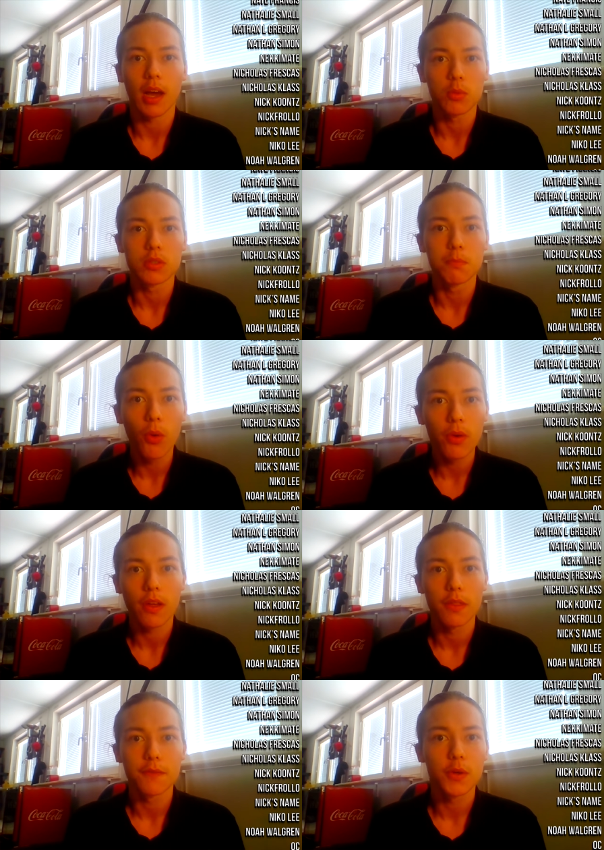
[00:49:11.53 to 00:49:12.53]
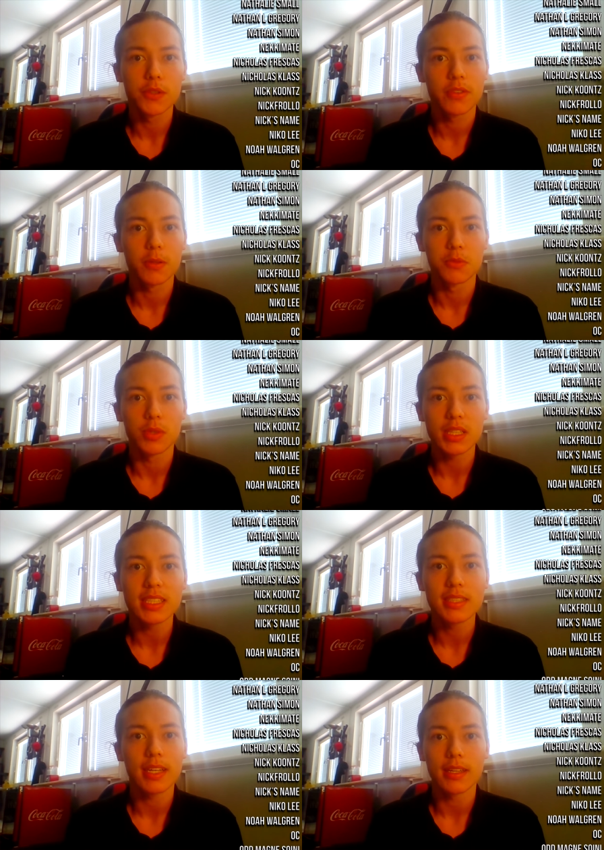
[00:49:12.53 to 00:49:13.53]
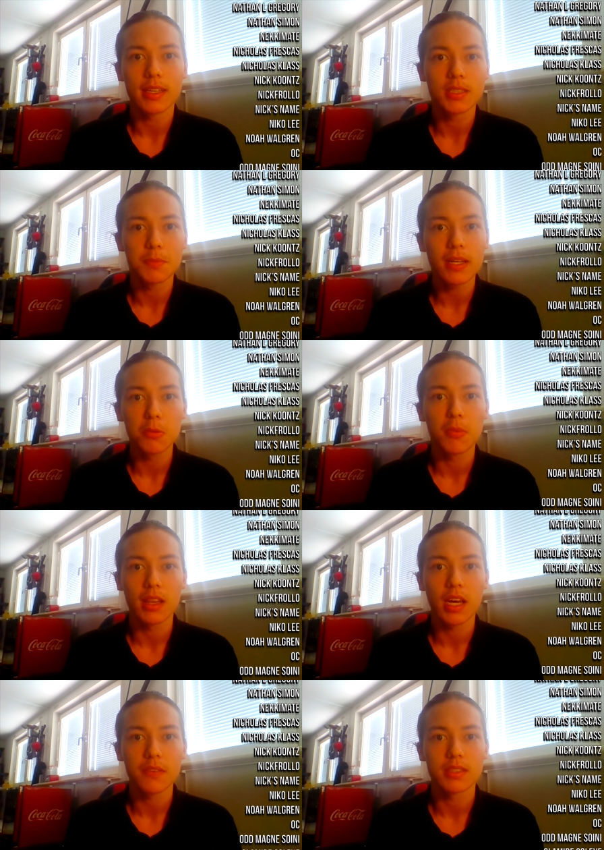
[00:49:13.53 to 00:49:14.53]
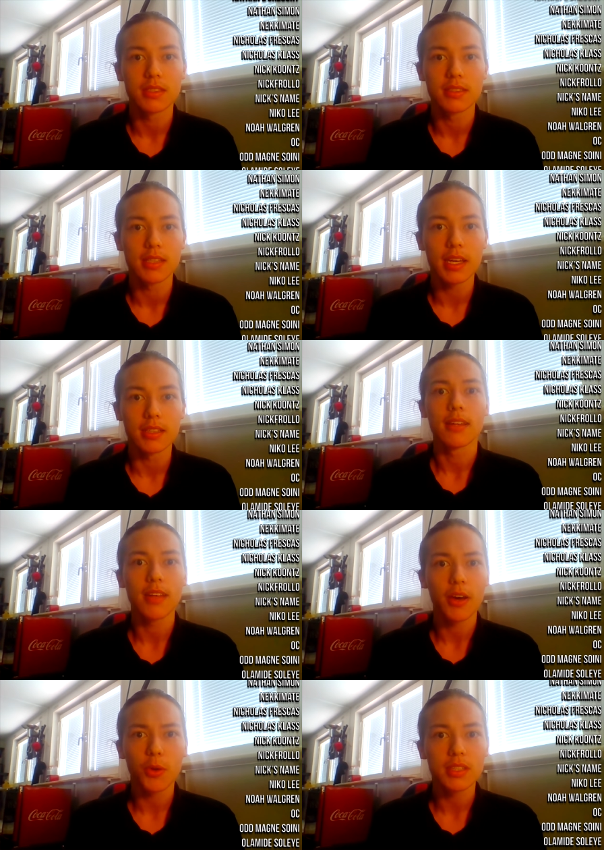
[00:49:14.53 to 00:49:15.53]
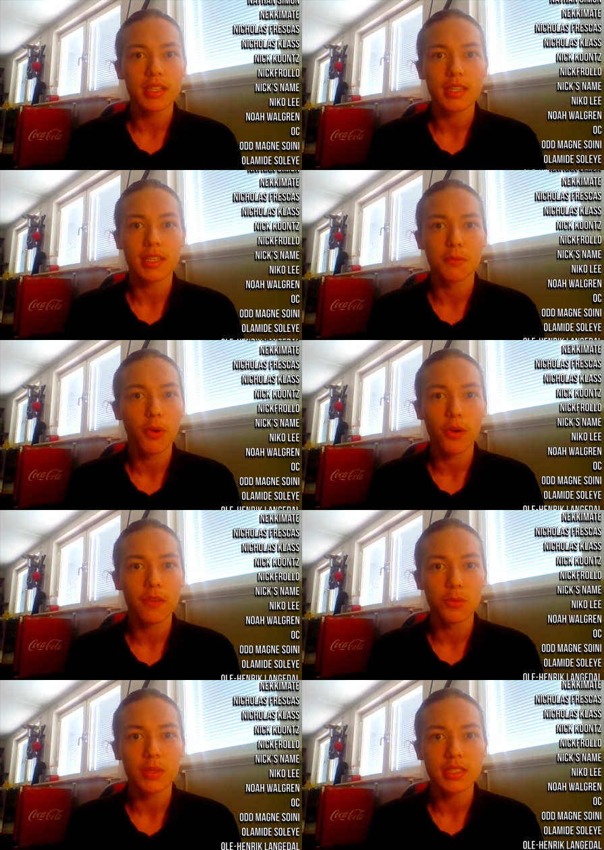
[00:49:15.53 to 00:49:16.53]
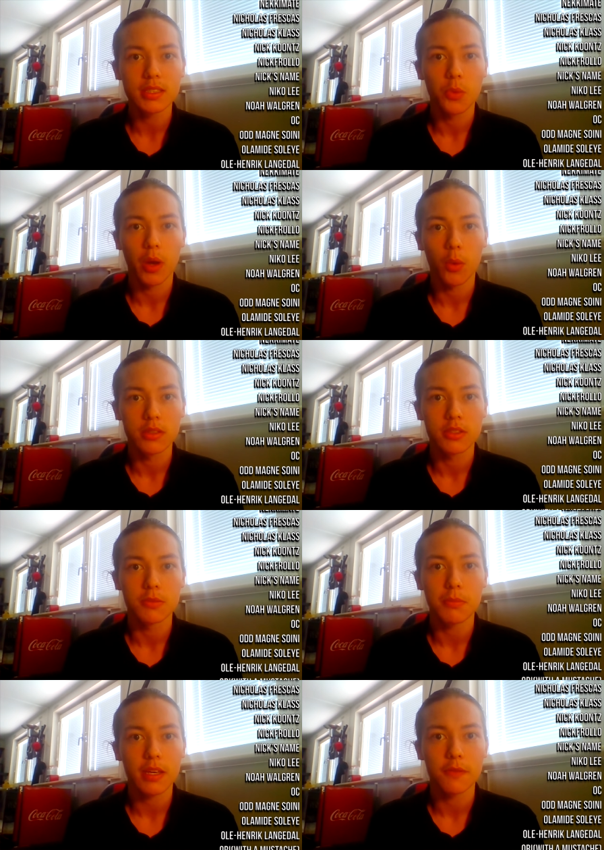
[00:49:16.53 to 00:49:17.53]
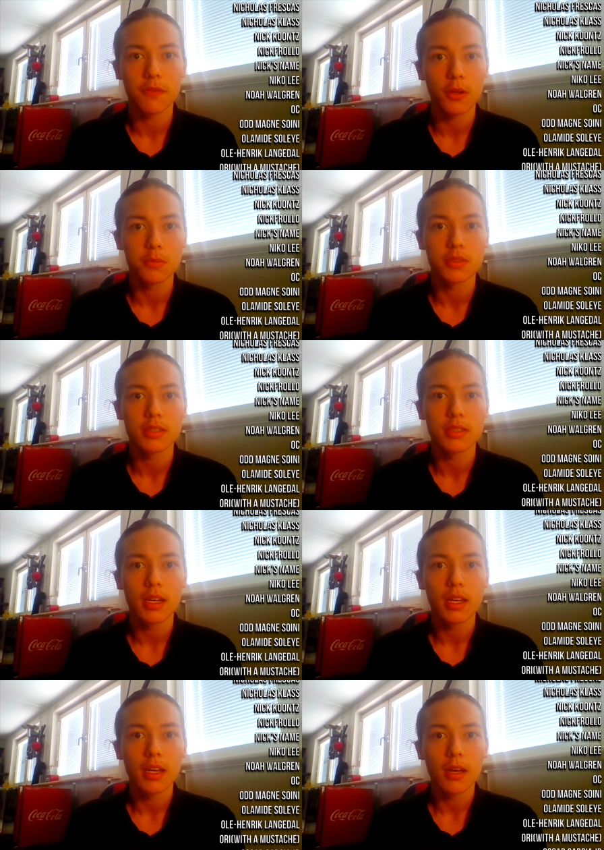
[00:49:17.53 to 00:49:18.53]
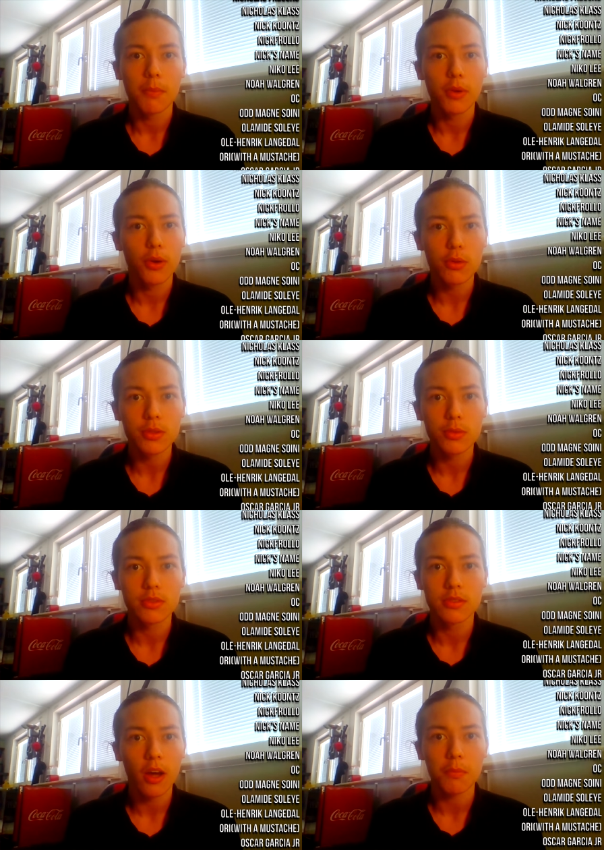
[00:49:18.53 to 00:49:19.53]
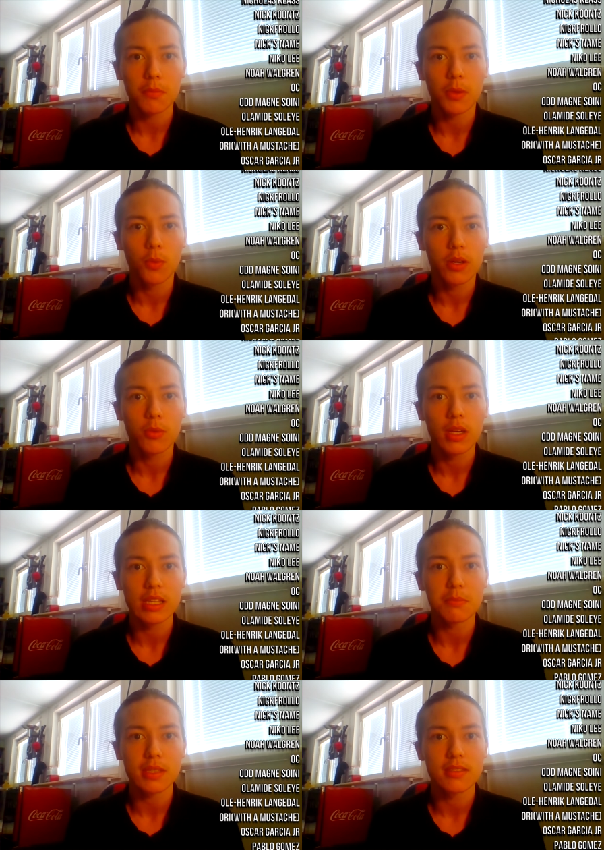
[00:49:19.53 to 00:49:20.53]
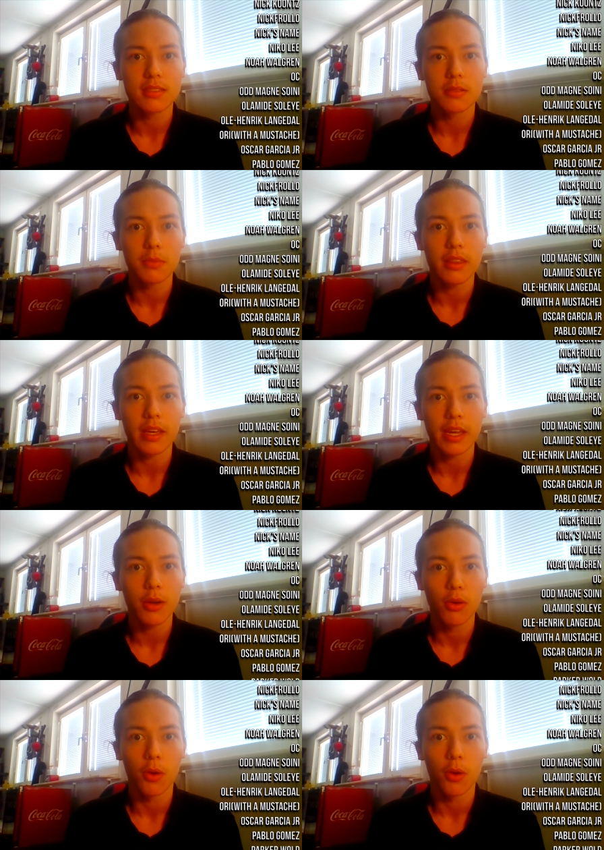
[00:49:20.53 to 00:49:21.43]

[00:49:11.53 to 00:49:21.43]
I was born on the first film's release date. It's been in my life since then. Not only is it part of the reason why I want to make films, but it also taught me what it really means to be the hero.